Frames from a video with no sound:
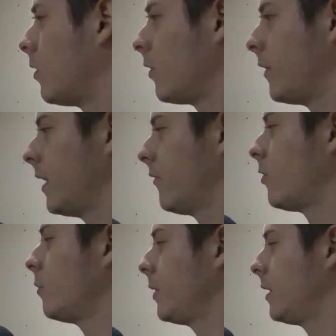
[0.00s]
They have
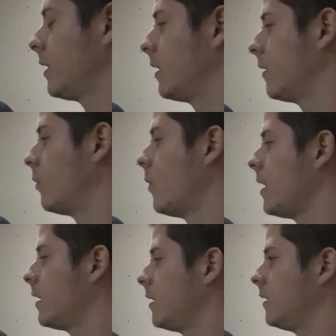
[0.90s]
all been
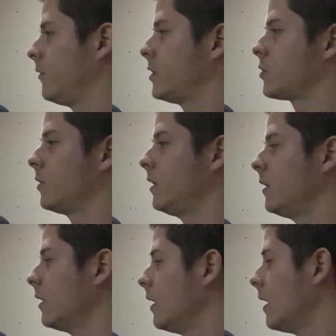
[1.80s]
weighted
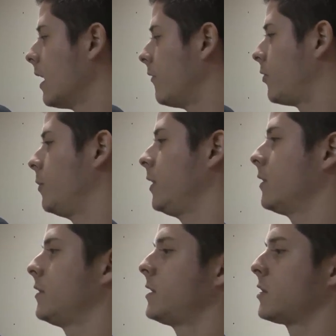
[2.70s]
individually, and from
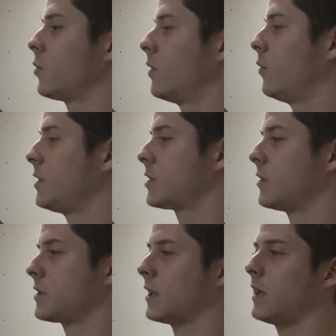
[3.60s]
here this is where we
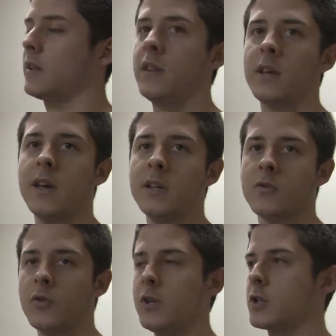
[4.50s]
start selecting the canes
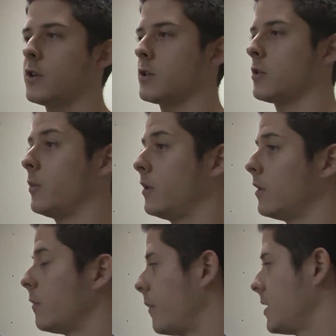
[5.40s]
for each customer
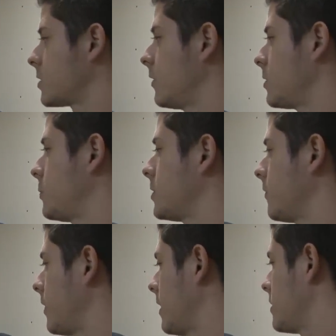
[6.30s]
based on their
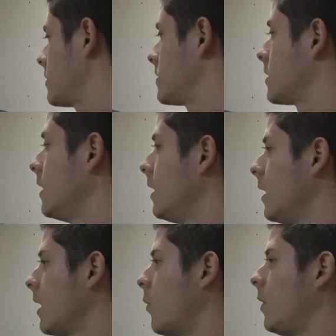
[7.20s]
specifications.
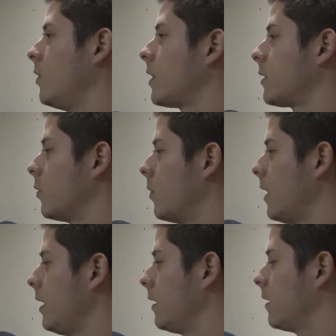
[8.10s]
And we look at the
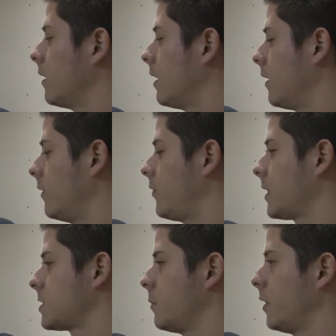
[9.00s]
weight, the
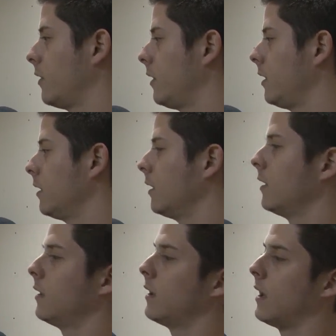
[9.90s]
flexibility,
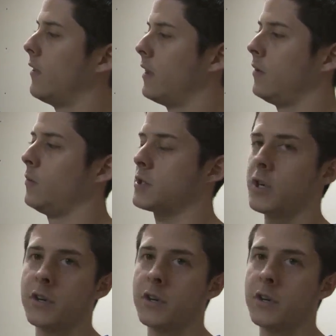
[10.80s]
and then we start